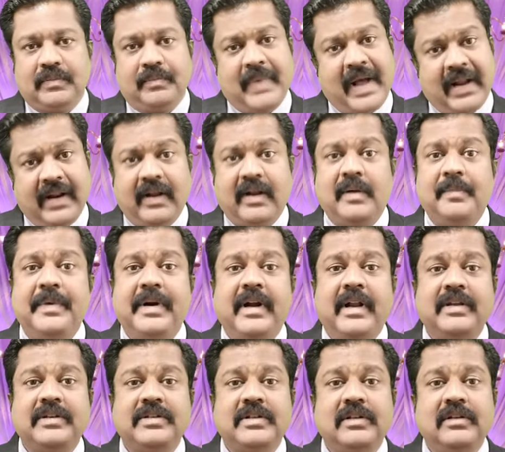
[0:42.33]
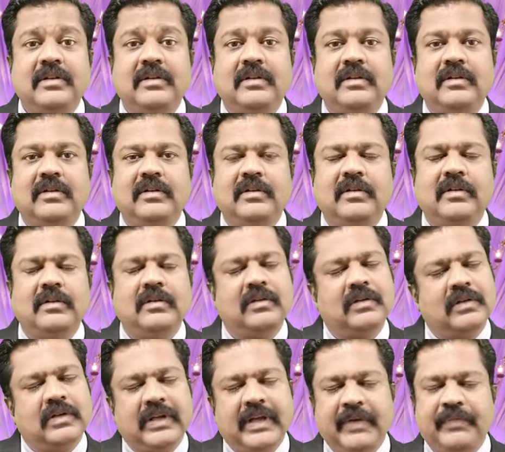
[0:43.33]
My recommendation,
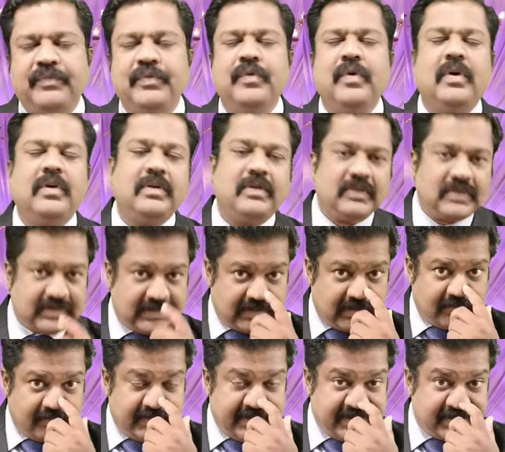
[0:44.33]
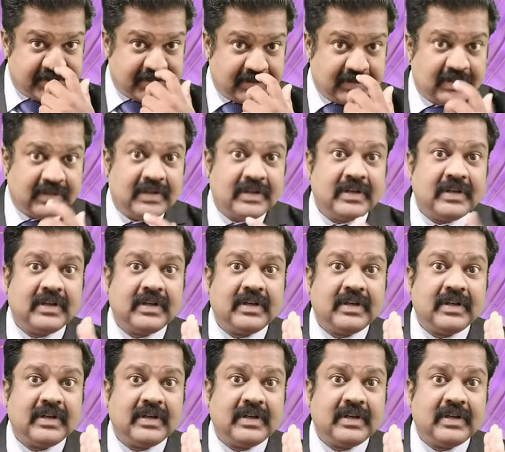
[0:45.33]
if you want to serve nation,